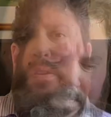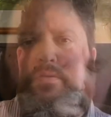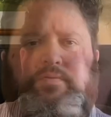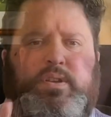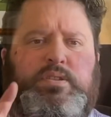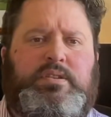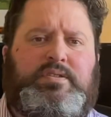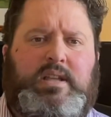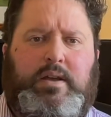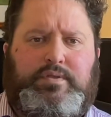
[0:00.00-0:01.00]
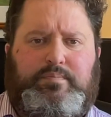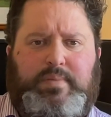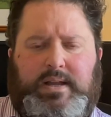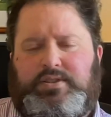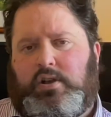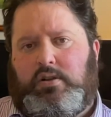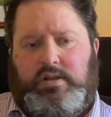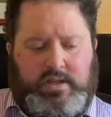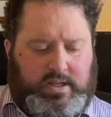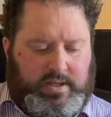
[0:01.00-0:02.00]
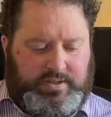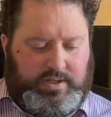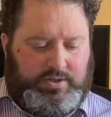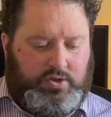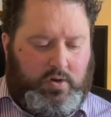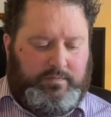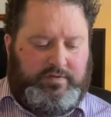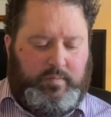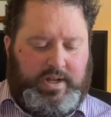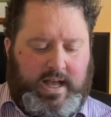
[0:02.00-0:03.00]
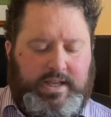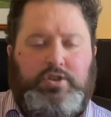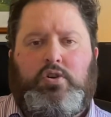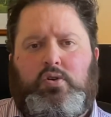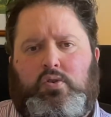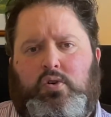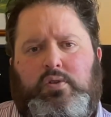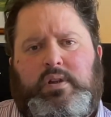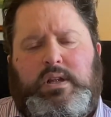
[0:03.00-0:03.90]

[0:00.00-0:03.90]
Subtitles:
reason it sounds better is it's gone from an 8-core